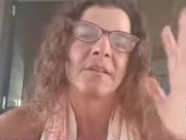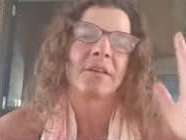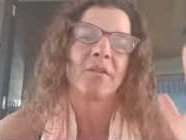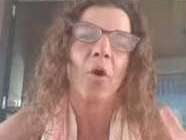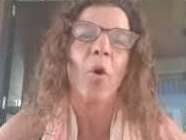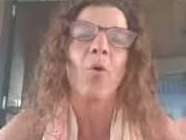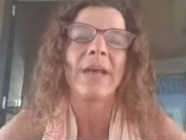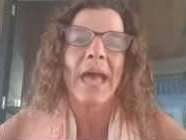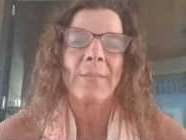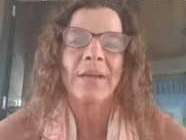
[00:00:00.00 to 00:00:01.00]
the whole
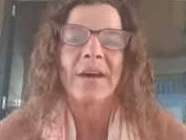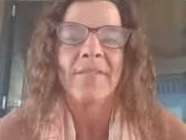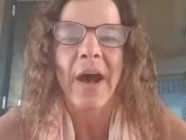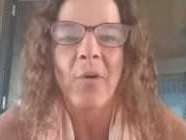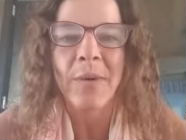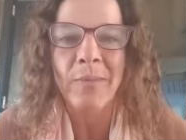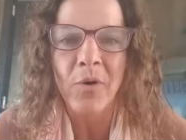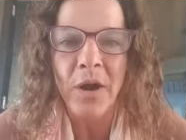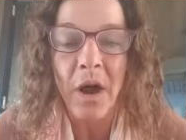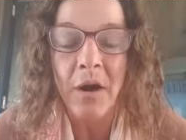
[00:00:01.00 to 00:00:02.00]
gamut of how
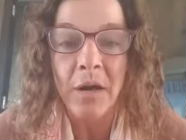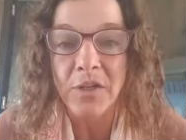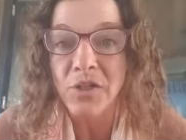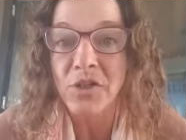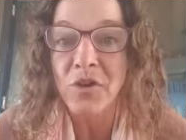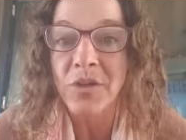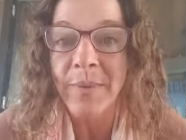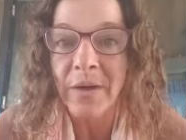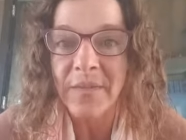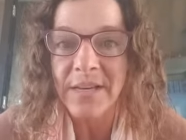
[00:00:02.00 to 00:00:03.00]
people are concerned
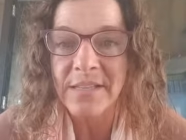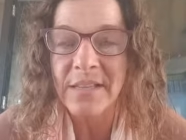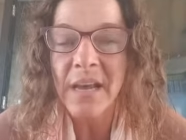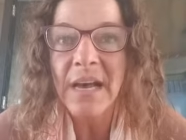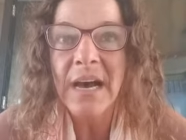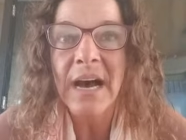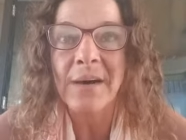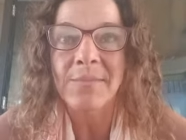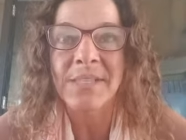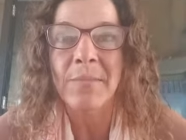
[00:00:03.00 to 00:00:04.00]
about this.
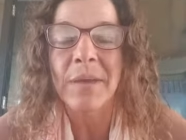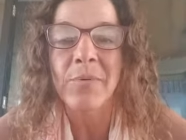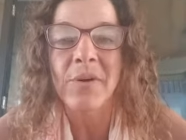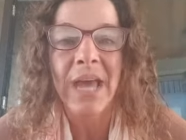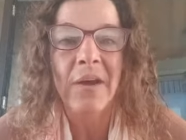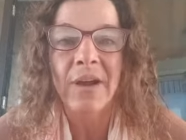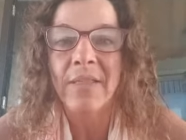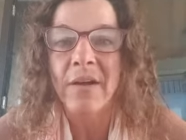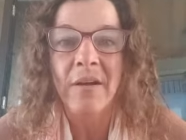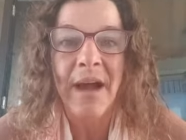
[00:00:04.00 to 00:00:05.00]
Um, some people carry
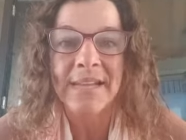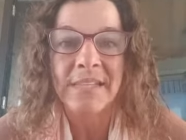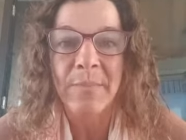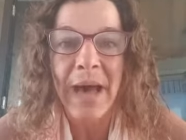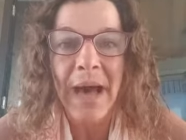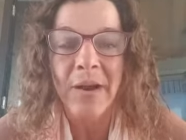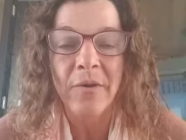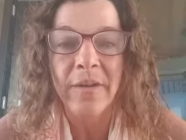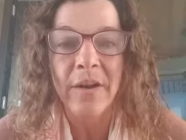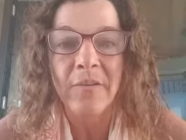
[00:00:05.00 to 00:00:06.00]
their ice pack
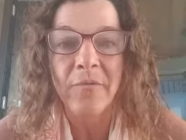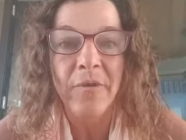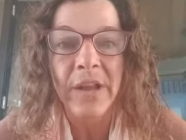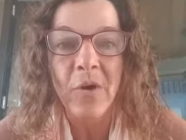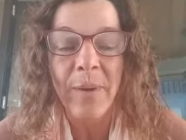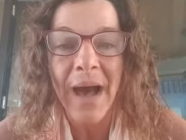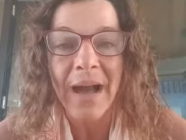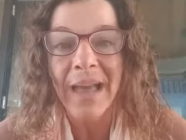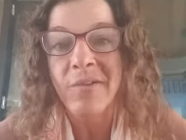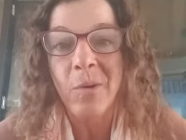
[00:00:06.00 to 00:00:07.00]
or their Frio
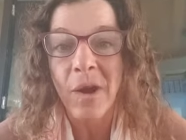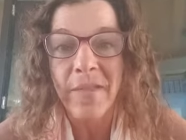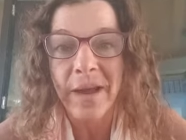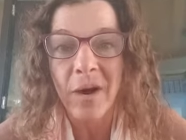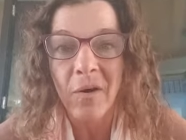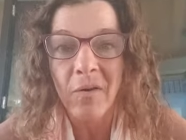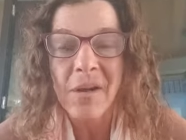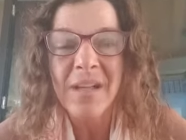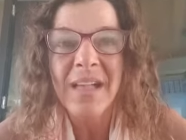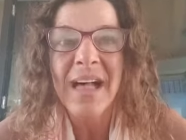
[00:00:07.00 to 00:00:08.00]
pack everywhere they go.
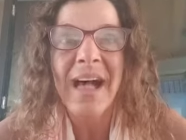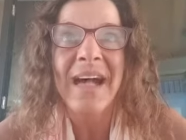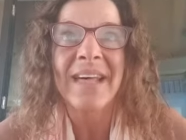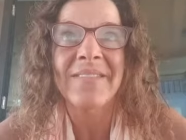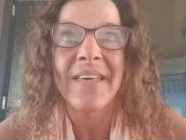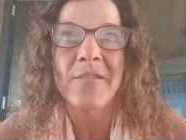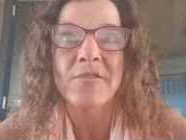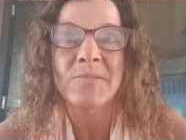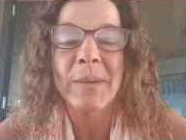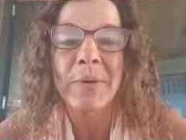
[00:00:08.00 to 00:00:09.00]
And then
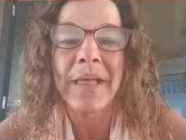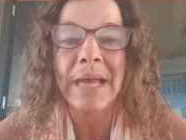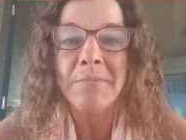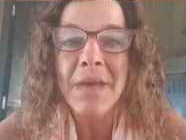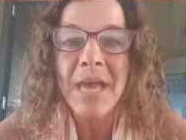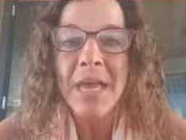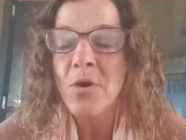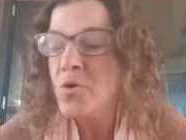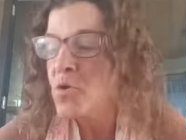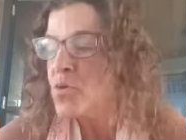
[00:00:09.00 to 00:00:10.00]
there's people like me
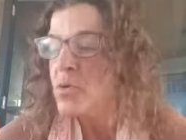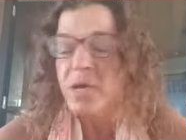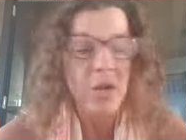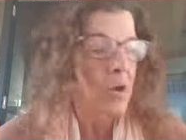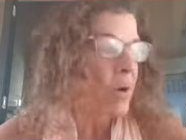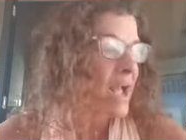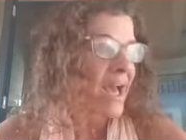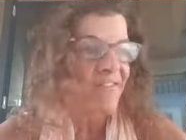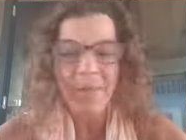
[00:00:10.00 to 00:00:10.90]
who, you know, I have